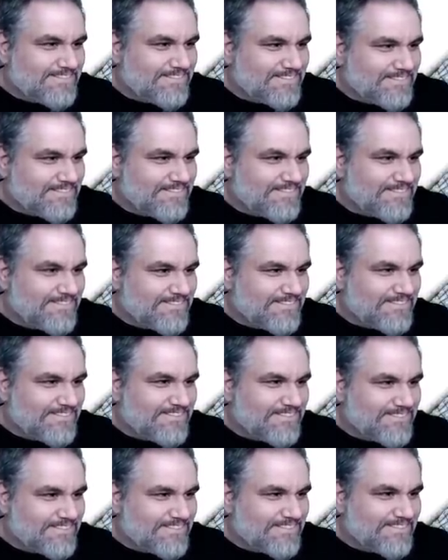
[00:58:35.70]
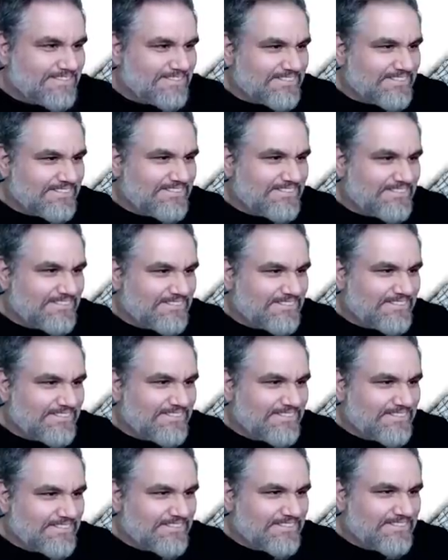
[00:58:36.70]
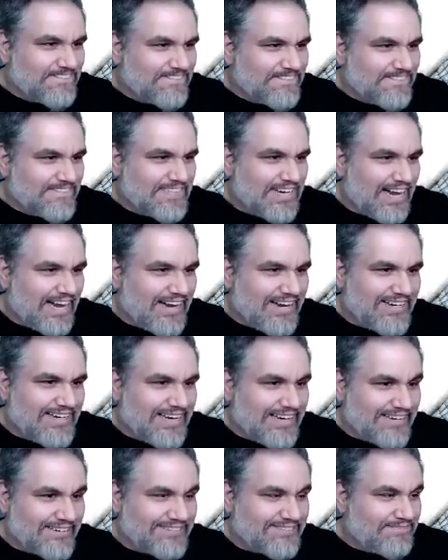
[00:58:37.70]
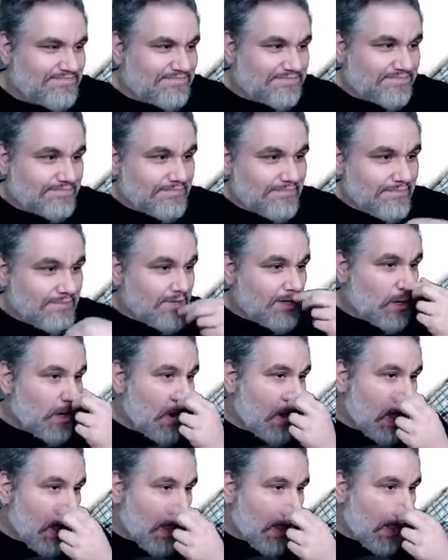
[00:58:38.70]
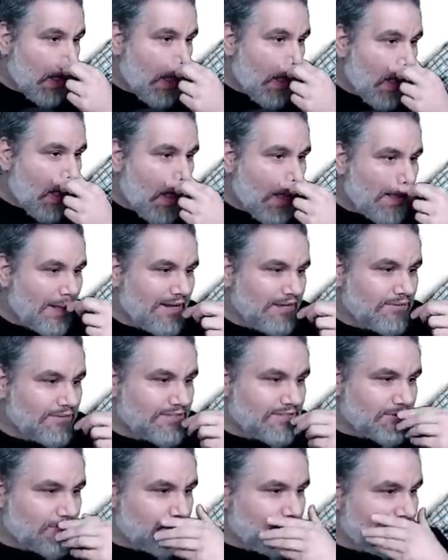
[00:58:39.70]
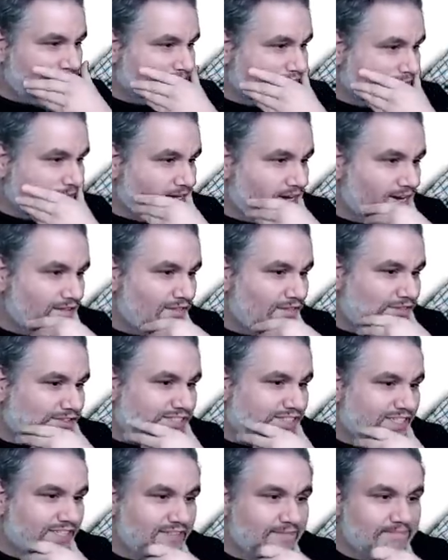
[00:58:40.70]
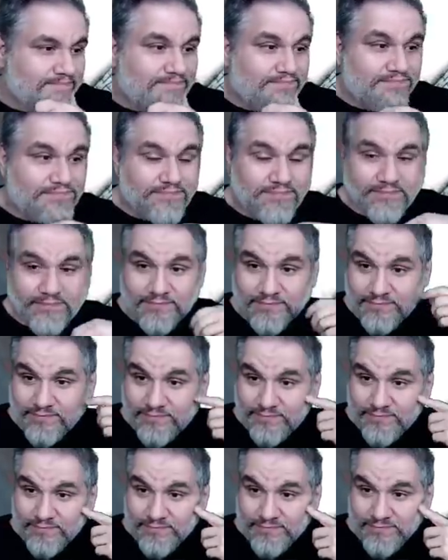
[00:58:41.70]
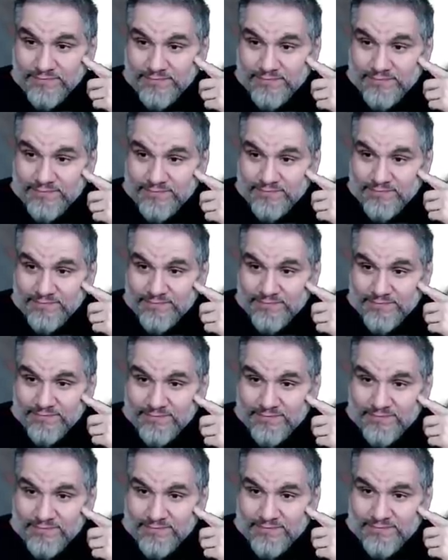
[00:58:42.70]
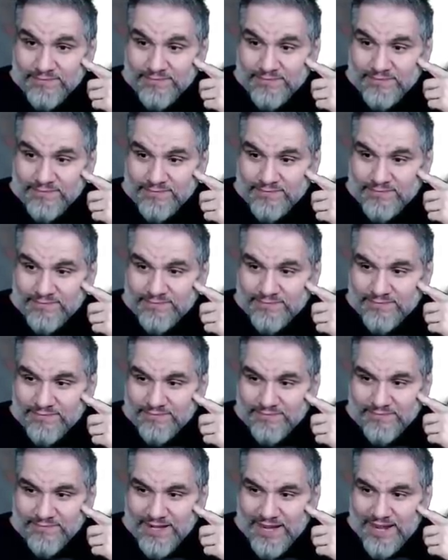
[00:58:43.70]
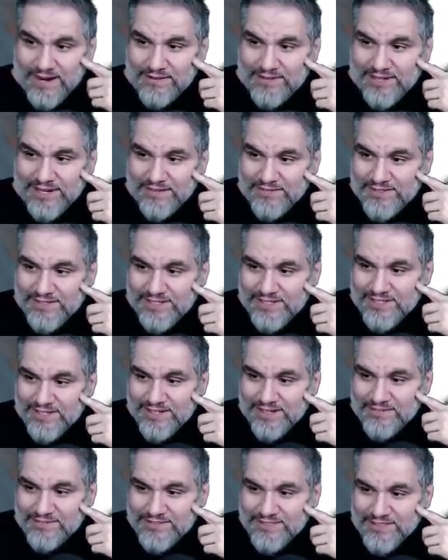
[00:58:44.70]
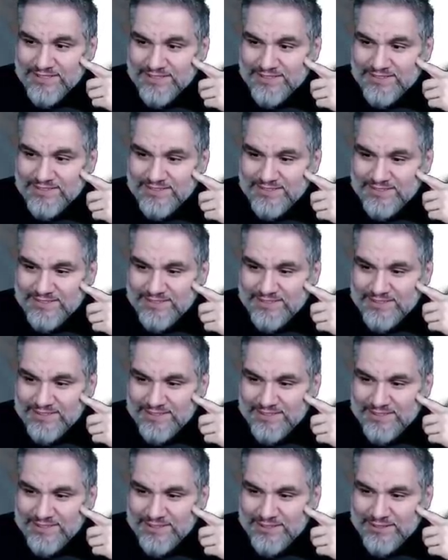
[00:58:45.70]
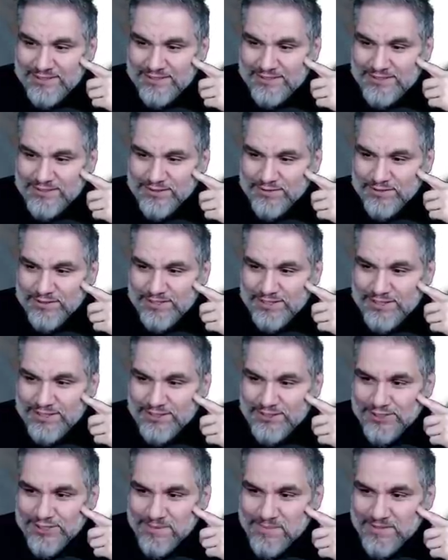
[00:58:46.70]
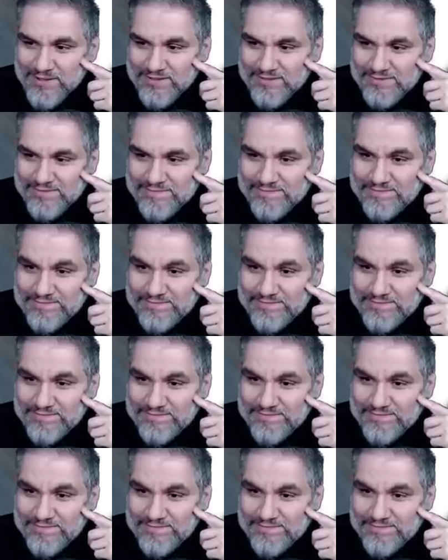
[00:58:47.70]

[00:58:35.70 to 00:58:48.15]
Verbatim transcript: red black splashing some colors, or they're just I playing Moxes and those splashes nothing. That was the weirdest thing I've ever seen. Could bring in the Sword of War and Peace here, but I don't think I've man. seen enough to to really determine.